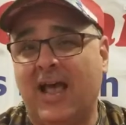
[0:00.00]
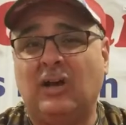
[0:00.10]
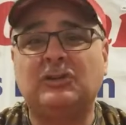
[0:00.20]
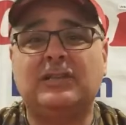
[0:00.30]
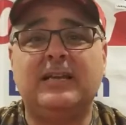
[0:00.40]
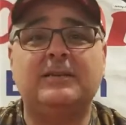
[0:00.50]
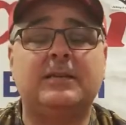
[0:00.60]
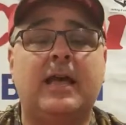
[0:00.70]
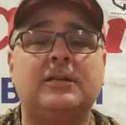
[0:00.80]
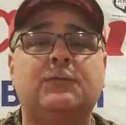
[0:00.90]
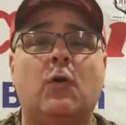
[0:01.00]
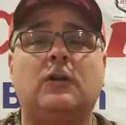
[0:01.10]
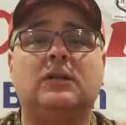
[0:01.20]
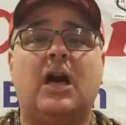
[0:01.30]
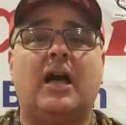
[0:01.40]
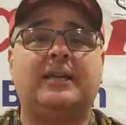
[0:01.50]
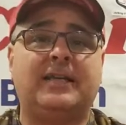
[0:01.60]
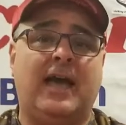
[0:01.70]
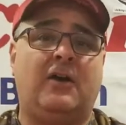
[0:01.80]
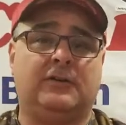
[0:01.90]
LC stands for line
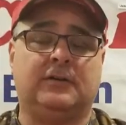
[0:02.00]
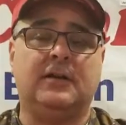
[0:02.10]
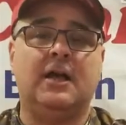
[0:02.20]
counter.